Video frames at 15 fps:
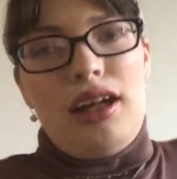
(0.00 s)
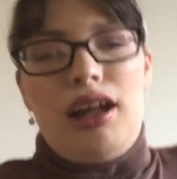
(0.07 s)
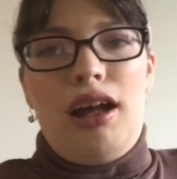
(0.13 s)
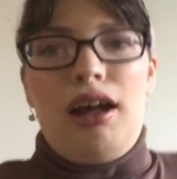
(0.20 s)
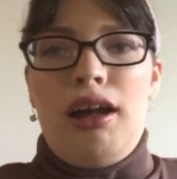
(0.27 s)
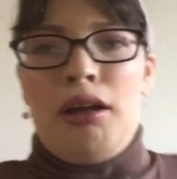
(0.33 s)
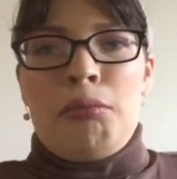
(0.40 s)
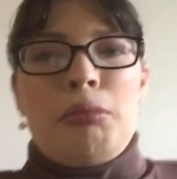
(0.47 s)

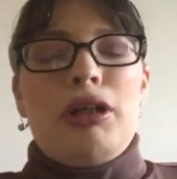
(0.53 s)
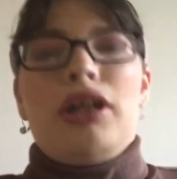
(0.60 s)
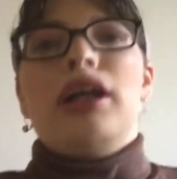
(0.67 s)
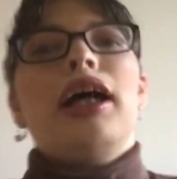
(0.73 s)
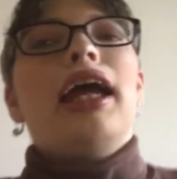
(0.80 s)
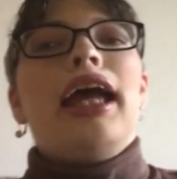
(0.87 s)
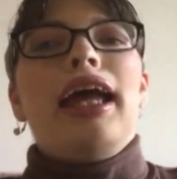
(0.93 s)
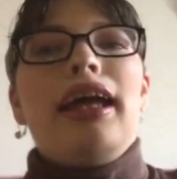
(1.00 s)
Um,
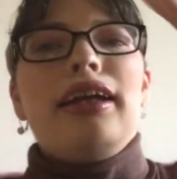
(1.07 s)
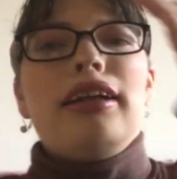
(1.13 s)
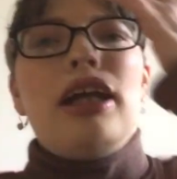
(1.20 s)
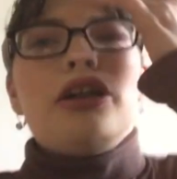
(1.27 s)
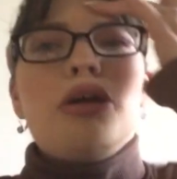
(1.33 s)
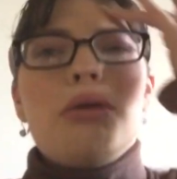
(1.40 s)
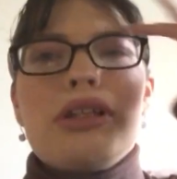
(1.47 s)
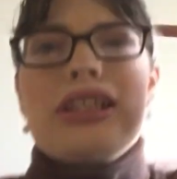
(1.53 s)
and
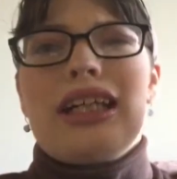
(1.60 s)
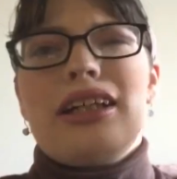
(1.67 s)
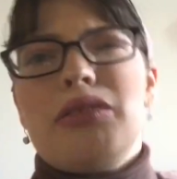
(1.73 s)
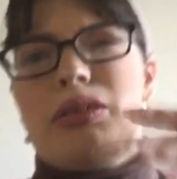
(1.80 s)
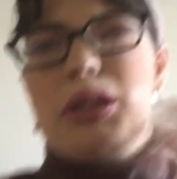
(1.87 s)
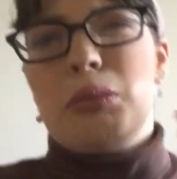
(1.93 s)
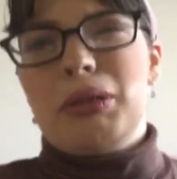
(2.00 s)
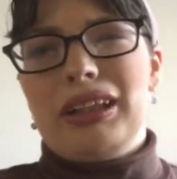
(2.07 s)
I know it's kind
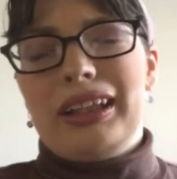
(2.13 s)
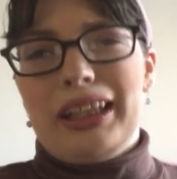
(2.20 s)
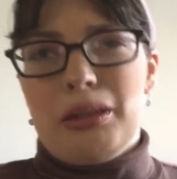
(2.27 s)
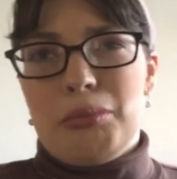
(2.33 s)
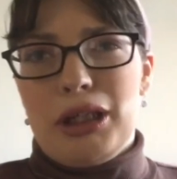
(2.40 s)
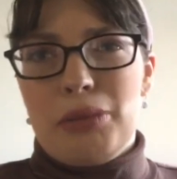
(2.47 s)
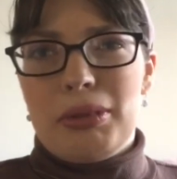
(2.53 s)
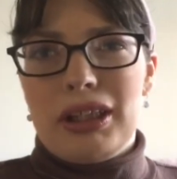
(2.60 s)
of a little bit
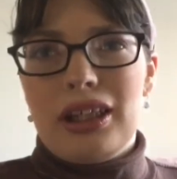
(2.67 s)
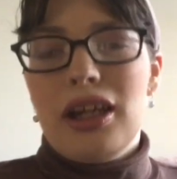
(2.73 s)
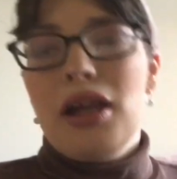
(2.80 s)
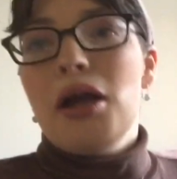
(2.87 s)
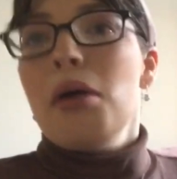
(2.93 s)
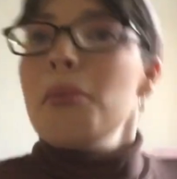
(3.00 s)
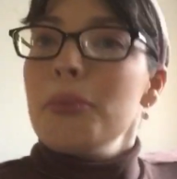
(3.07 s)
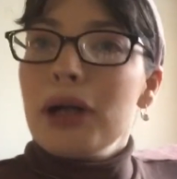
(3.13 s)
late maybe,
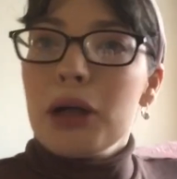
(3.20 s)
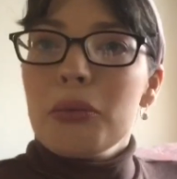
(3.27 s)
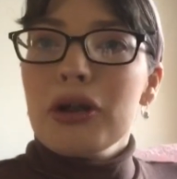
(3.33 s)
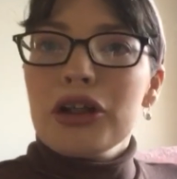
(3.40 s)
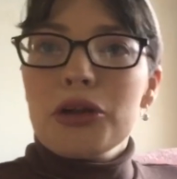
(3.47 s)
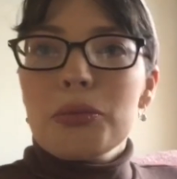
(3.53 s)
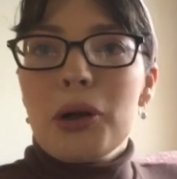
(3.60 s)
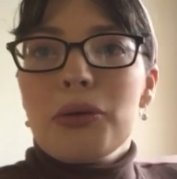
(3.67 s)
but I
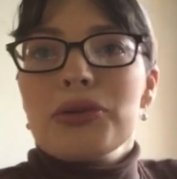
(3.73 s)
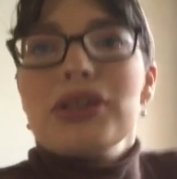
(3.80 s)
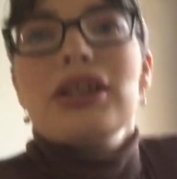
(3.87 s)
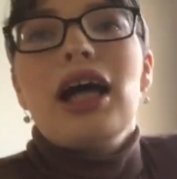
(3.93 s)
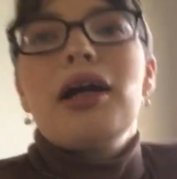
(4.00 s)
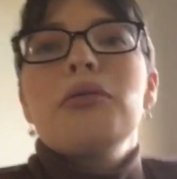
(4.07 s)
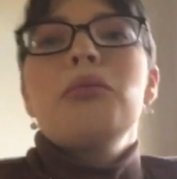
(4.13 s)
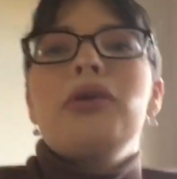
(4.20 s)
wanted to
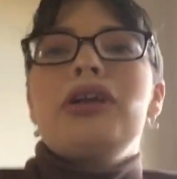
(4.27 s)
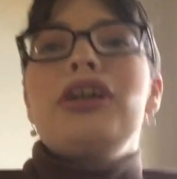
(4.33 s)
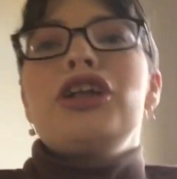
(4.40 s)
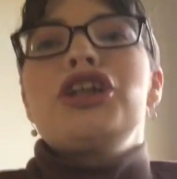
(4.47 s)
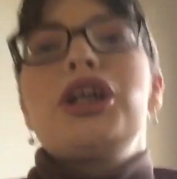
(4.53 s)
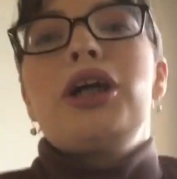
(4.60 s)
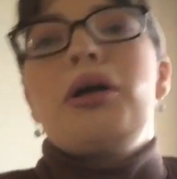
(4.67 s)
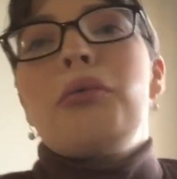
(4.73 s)
post, I wanted
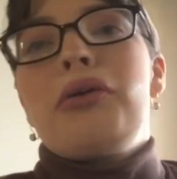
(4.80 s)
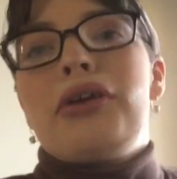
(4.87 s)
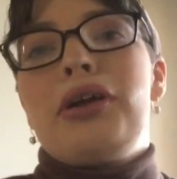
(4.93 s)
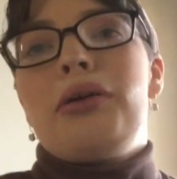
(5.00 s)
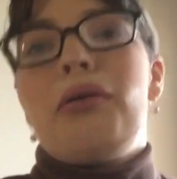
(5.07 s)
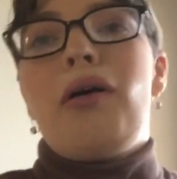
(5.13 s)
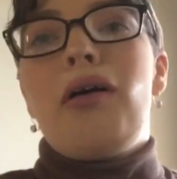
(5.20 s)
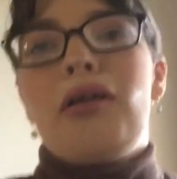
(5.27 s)
to share with
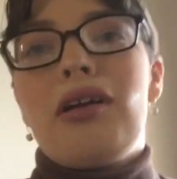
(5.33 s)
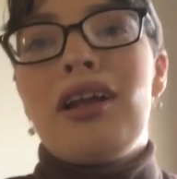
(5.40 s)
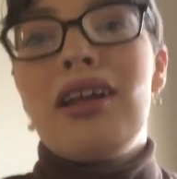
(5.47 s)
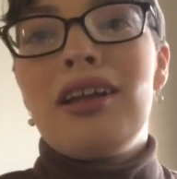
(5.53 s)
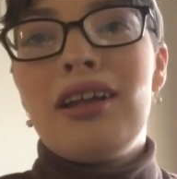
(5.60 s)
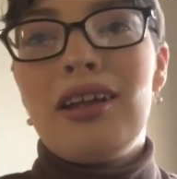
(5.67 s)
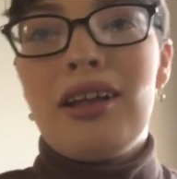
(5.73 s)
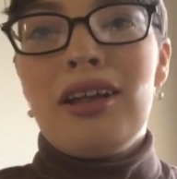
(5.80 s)
you all
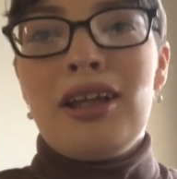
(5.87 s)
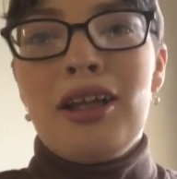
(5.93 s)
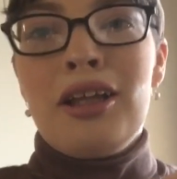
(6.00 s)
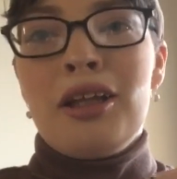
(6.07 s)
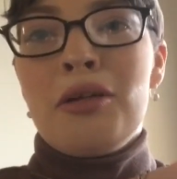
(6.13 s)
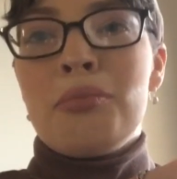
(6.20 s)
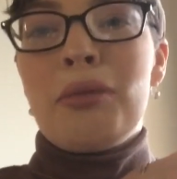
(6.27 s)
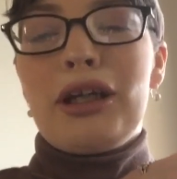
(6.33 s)

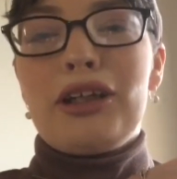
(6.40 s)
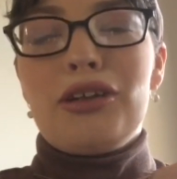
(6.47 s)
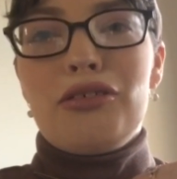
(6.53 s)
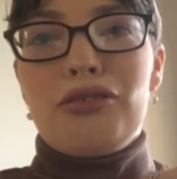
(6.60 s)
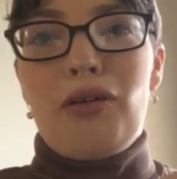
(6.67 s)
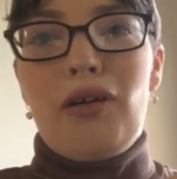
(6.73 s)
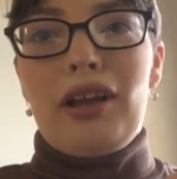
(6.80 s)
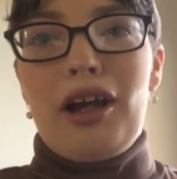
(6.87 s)
my
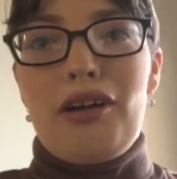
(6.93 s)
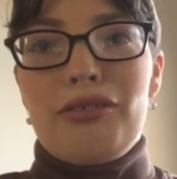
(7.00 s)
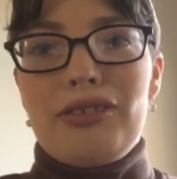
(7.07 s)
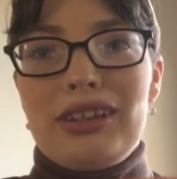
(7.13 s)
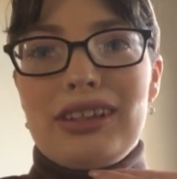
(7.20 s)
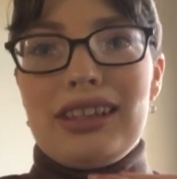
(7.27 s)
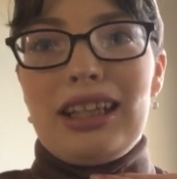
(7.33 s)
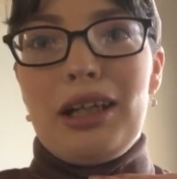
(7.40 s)
cute fall
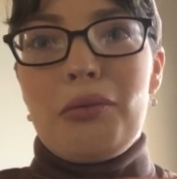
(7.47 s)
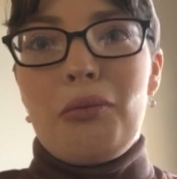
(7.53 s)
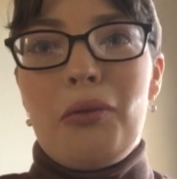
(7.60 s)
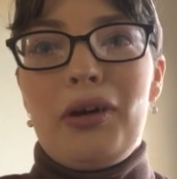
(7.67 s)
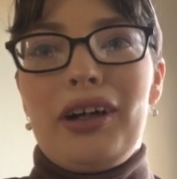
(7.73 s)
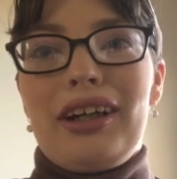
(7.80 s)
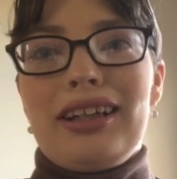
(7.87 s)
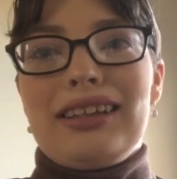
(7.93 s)
outfits that I
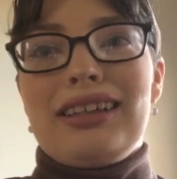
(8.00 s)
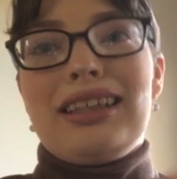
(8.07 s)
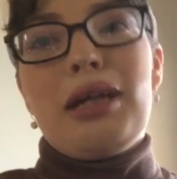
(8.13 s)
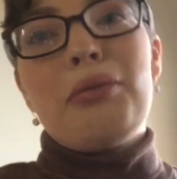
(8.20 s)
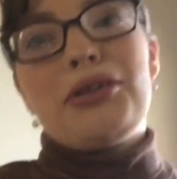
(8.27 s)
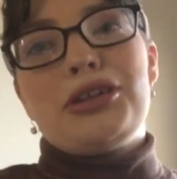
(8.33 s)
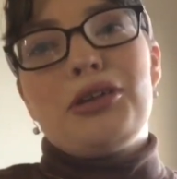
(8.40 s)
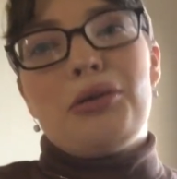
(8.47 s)
wore, because
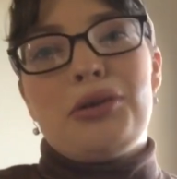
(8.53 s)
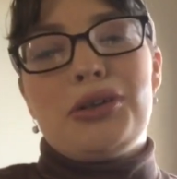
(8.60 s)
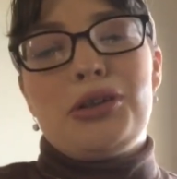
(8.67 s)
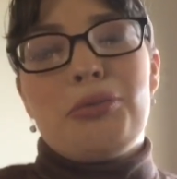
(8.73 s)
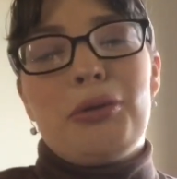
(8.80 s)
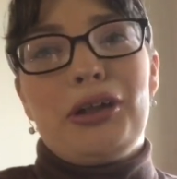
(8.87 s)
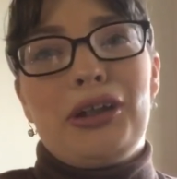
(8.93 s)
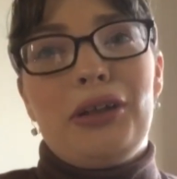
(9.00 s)
they were so
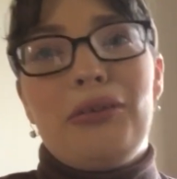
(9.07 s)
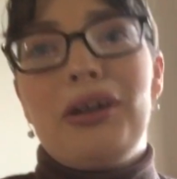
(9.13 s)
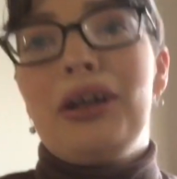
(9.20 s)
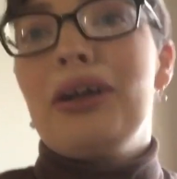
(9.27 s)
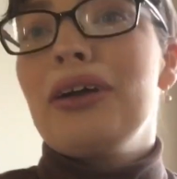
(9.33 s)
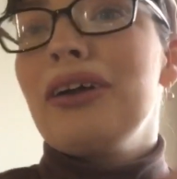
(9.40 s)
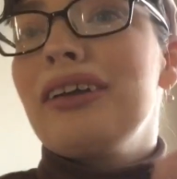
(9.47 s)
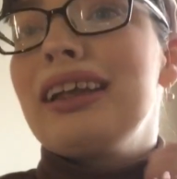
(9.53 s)
super cute
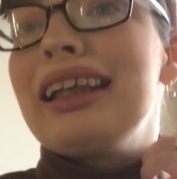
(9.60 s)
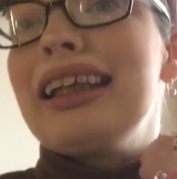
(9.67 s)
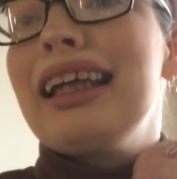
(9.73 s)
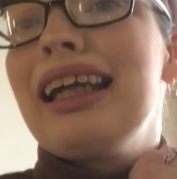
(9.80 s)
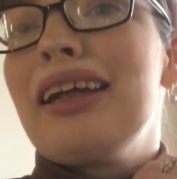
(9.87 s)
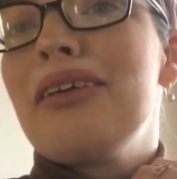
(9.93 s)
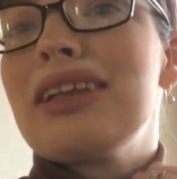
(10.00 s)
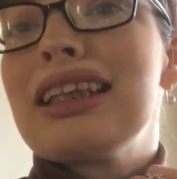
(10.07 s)
and girly,
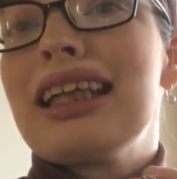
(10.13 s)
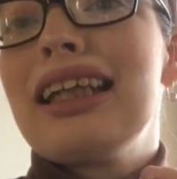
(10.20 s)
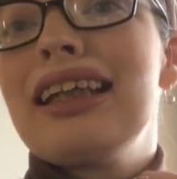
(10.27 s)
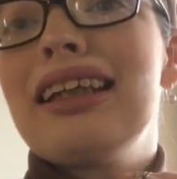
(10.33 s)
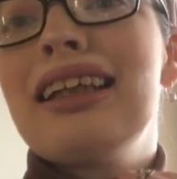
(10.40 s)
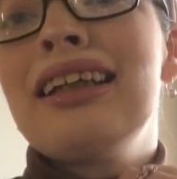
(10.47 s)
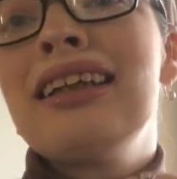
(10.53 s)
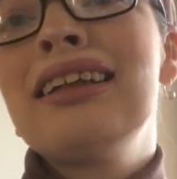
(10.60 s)
and I was
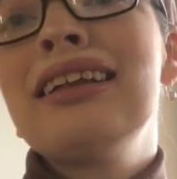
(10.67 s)
like,